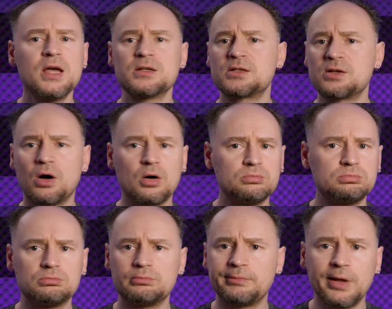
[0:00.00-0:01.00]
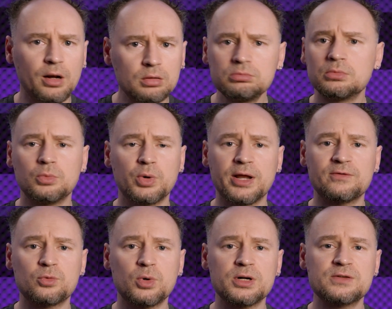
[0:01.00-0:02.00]
So, you know,
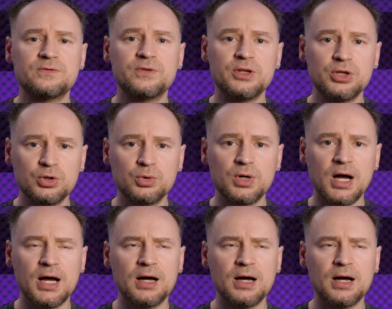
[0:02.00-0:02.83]
whatever works for you.